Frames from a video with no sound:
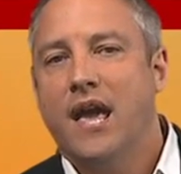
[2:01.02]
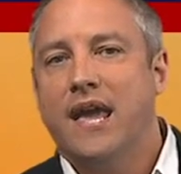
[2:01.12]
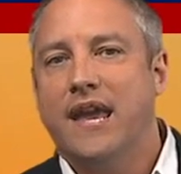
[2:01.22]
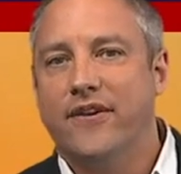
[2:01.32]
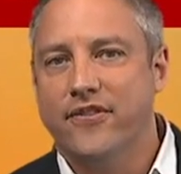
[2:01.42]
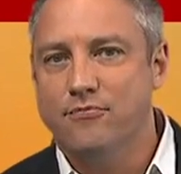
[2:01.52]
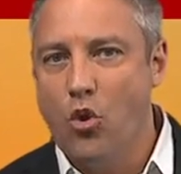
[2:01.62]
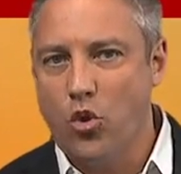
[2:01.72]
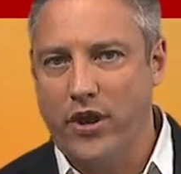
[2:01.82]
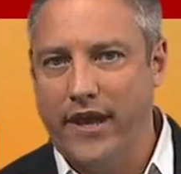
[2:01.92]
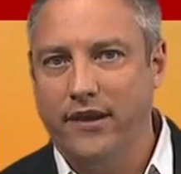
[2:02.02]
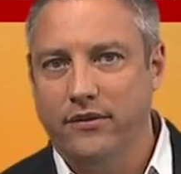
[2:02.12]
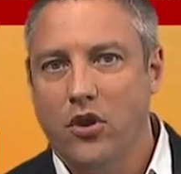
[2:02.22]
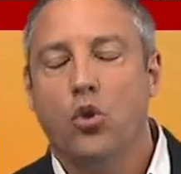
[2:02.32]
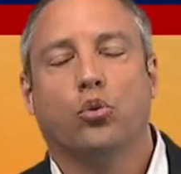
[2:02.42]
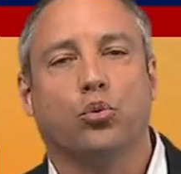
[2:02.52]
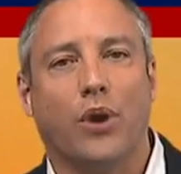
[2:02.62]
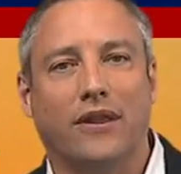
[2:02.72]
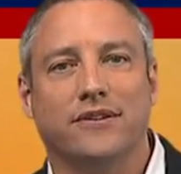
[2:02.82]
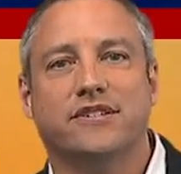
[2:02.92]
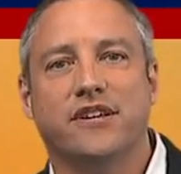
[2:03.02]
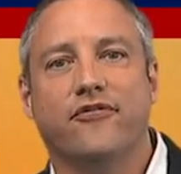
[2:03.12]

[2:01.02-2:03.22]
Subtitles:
In the morning, relative